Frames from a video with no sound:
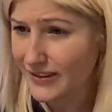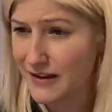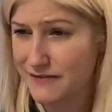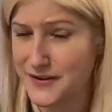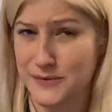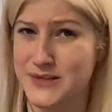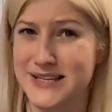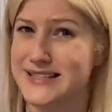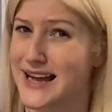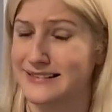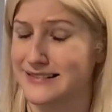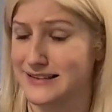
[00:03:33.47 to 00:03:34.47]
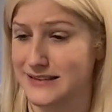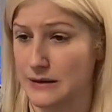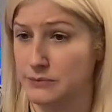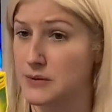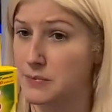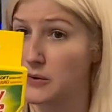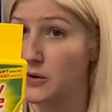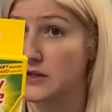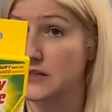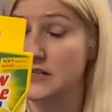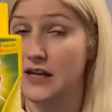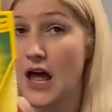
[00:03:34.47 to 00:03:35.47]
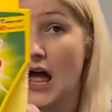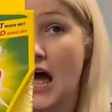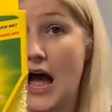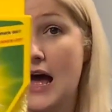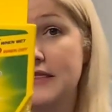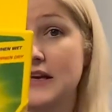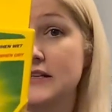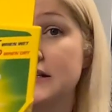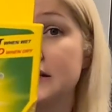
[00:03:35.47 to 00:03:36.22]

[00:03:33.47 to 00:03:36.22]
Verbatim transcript: it feels exactly the same, to be honest. And this